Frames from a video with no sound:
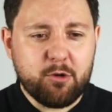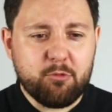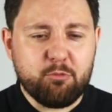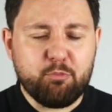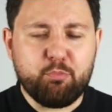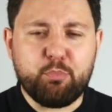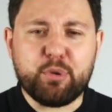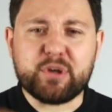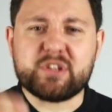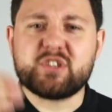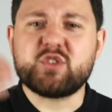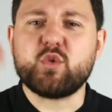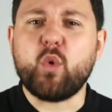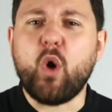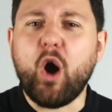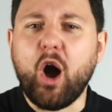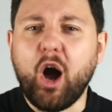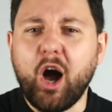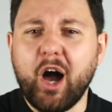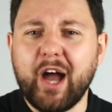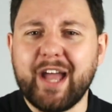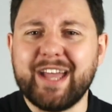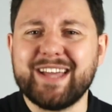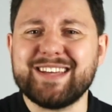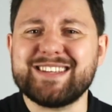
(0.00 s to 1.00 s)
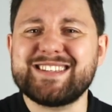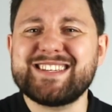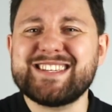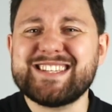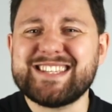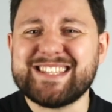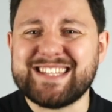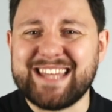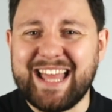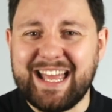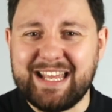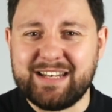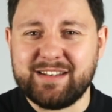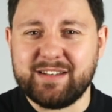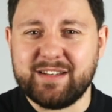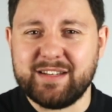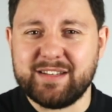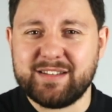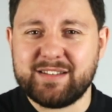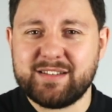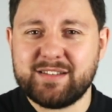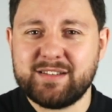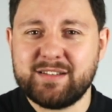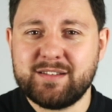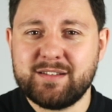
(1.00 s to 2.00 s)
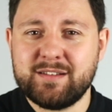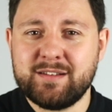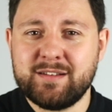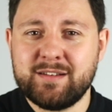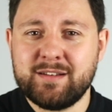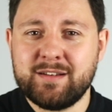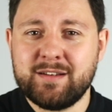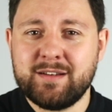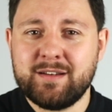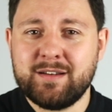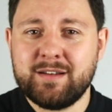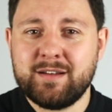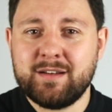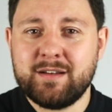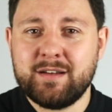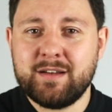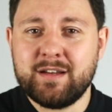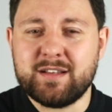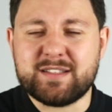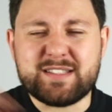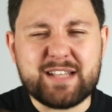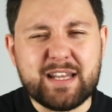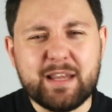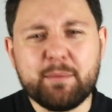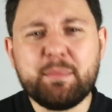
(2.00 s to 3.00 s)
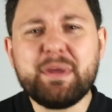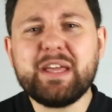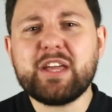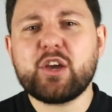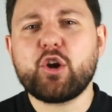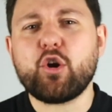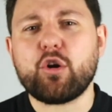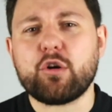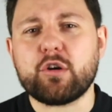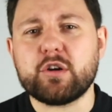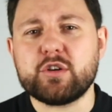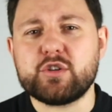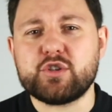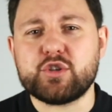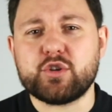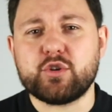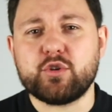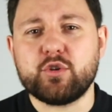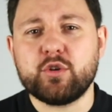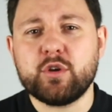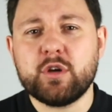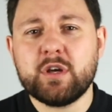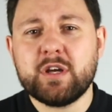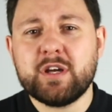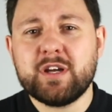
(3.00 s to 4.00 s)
but to a higher standard. So let me encourage you